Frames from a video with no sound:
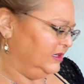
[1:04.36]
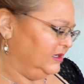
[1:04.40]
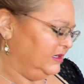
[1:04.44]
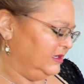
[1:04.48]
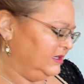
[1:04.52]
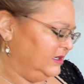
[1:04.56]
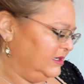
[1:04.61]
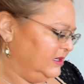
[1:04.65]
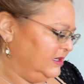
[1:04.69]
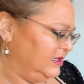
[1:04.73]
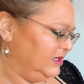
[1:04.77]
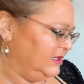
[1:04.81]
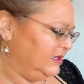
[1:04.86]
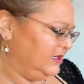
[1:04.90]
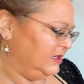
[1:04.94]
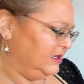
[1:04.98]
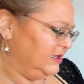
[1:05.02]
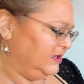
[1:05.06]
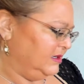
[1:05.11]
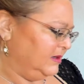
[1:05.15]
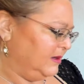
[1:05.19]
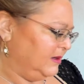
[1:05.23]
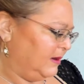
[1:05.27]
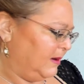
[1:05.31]

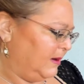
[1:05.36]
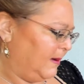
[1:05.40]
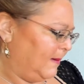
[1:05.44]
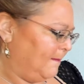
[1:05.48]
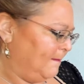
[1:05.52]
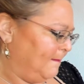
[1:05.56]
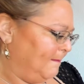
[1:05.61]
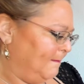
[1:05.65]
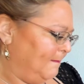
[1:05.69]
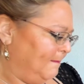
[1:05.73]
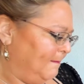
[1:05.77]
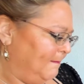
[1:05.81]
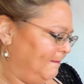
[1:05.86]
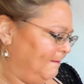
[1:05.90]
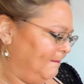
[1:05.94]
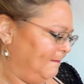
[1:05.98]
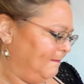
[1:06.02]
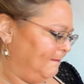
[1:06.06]
(no one is talking)